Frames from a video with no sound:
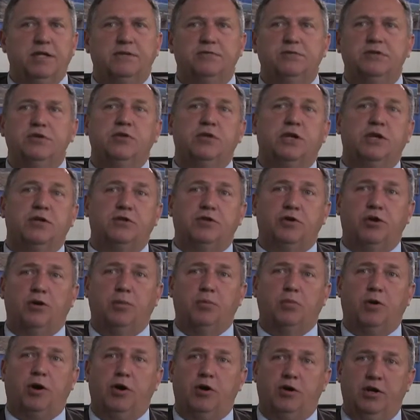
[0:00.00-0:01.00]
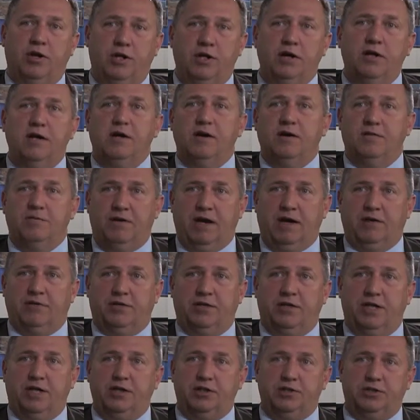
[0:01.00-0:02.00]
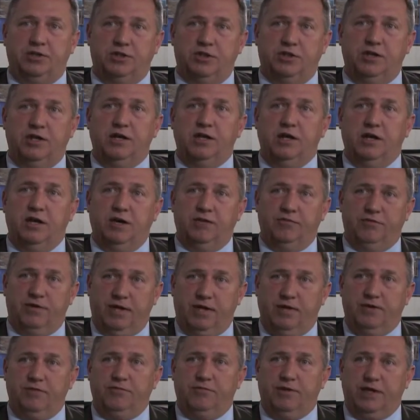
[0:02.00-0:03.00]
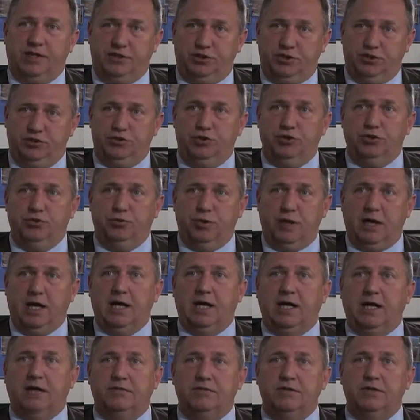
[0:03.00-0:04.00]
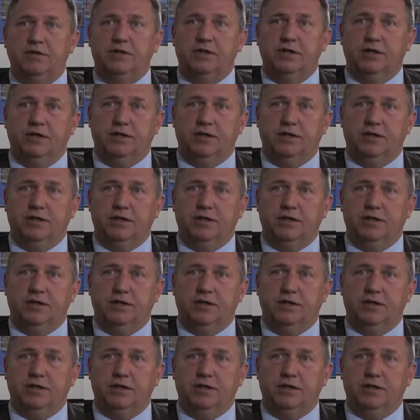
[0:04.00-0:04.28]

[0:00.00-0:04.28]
It gives you that third-party validation that you do have